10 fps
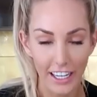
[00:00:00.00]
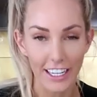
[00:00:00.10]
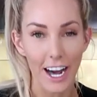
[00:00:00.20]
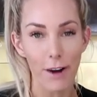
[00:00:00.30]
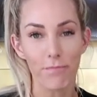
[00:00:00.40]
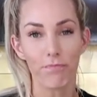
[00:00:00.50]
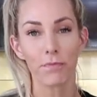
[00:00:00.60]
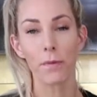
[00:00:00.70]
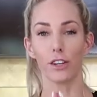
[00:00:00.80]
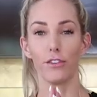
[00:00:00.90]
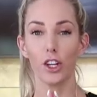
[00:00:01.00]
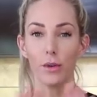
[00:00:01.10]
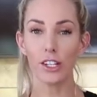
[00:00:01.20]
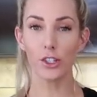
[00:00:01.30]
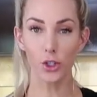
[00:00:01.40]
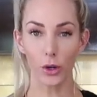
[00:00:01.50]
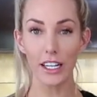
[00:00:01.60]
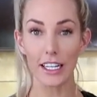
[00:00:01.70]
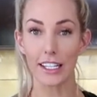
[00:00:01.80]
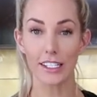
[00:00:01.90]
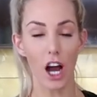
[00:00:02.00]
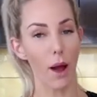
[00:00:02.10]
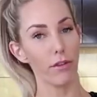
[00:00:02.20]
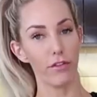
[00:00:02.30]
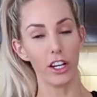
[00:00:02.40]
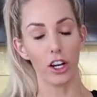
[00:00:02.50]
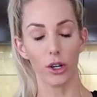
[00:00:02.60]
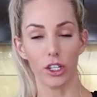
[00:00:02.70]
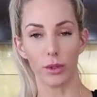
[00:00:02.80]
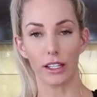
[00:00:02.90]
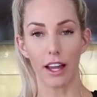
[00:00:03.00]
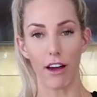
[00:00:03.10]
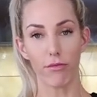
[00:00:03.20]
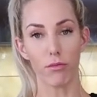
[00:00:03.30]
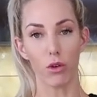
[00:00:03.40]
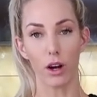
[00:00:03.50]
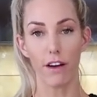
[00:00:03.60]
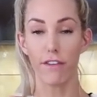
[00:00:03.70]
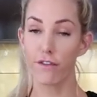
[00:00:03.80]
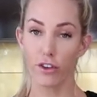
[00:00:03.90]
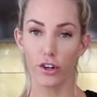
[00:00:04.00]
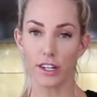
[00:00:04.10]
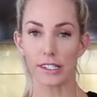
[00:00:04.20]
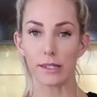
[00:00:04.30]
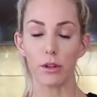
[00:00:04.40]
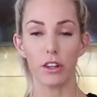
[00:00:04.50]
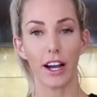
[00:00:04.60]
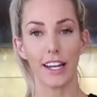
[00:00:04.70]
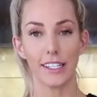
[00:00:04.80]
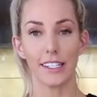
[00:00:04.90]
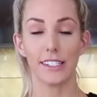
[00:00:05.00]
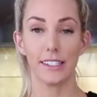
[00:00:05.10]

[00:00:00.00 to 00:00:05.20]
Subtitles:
Yum. So if you enjoyed this type of video and you would love more food and smoothie ideas,